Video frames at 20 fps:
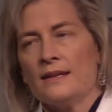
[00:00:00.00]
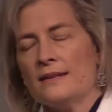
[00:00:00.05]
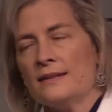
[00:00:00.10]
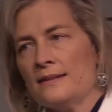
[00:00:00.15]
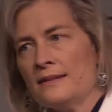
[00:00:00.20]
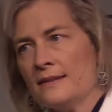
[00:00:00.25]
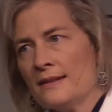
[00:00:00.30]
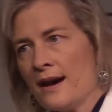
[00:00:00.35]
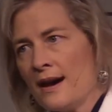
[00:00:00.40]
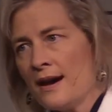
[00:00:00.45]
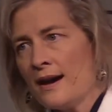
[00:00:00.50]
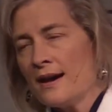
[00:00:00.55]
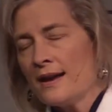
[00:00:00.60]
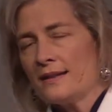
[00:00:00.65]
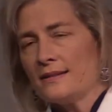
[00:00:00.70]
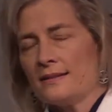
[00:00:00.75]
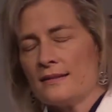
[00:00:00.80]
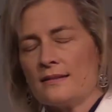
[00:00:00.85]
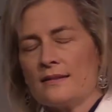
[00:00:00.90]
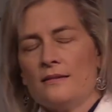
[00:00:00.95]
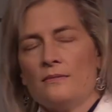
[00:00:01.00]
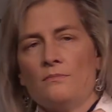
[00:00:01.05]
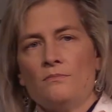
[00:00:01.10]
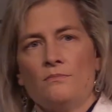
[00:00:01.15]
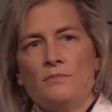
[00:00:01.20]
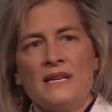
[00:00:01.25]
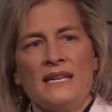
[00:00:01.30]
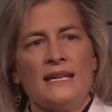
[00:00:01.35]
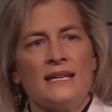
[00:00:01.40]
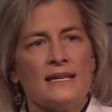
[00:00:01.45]
Not
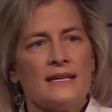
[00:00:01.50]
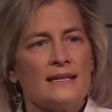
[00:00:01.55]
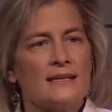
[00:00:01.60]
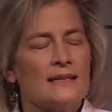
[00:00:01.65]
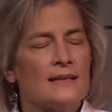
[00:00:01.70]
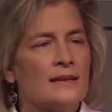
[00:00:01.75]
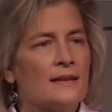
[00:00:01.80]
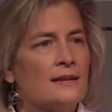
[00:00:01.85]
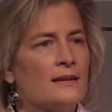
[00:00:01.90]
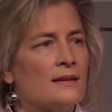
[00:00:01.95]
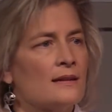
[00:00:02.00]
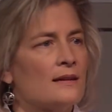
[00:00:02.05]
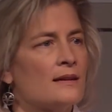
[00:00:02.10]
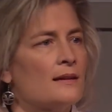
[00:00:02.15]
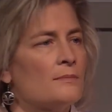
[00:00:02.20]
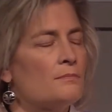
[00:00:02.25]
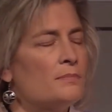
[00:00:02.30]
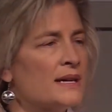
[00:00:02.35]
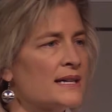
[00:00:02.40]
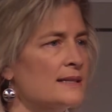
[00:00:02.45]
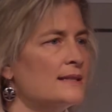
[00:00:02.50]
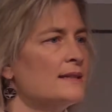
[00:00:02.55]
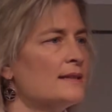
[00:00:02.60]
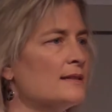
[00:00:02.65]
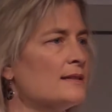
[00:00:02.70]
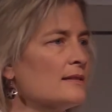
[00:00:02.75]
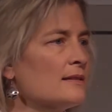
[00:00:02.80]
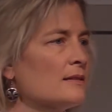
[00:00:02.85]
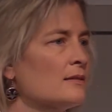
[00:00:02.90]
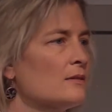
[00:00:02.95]
being
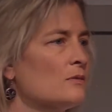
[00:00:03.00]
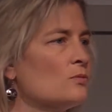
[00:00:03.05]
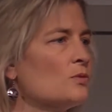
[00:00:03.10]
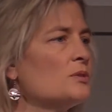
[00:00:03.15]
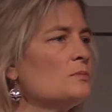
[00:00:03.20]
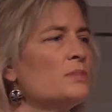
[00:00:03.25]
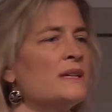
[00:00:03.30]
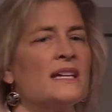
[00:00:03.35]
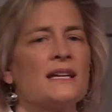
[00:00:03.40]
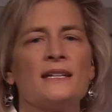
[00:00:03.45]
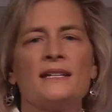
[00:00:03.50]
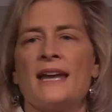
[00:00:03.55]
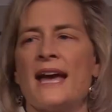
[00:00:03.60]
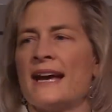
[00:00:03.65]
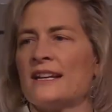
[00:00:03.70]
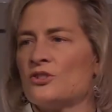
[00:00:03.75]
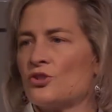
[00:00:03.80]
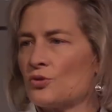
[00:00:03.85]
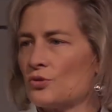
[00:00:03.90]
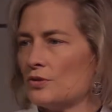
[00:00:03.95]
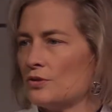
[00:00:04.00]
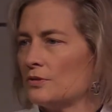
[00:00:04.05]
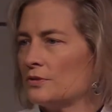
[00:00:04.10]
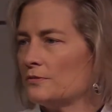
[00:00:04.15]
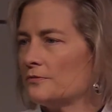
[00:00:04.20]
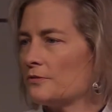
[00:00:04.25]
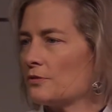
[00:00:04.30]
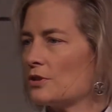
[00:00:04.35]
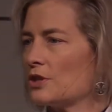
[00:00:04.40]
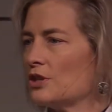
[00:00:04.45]
abundant would be unnatural
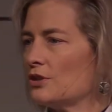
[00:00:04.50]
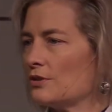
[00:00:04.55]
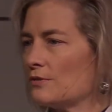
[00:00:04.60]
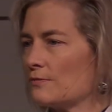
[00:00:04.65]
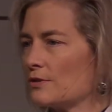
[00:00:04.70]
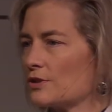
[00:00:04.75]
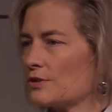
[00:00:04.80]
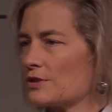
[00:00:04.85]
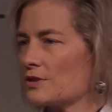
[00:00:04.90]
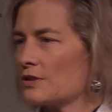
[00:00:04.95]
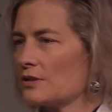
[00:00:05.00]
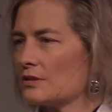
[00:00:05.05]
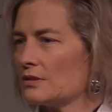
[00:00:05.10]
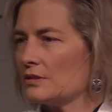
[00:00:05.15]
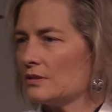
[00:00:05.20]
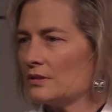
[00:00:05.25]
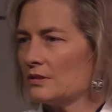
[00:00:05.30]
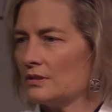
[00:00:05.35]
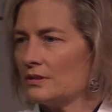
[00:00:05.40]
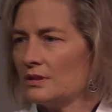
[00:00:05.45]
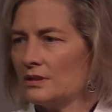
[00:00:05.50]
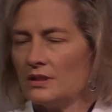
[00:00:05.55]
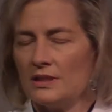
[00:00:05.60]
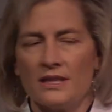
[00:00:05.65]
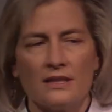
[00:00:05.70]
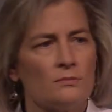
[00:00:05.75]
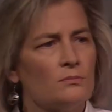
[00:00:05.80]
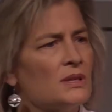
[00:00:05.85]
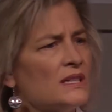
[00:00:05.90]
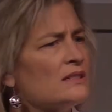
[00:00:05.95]
for the universe.
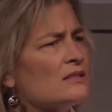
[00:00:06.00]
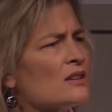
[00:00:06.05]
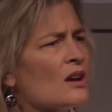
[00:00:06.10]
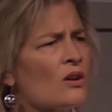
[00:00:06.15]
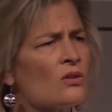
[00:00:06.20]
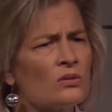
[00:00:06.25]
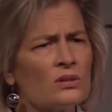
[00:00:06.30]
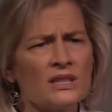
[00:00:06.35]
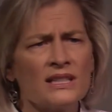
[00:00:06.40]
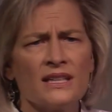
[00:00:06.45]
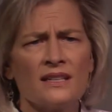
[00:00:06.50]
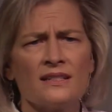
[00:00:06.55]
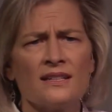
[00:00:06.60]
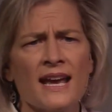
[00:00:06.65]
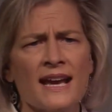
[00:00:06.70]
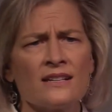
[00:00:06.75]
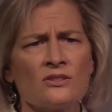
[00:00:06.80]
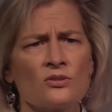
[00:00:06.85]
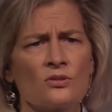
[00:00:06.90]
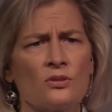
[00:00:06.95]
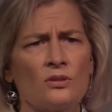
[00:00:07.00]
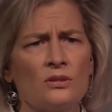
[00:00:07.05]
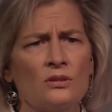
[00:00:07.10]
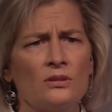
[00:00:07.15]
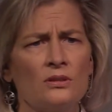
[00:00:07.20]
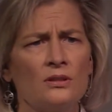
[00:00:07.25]
It'd be totally unnatural.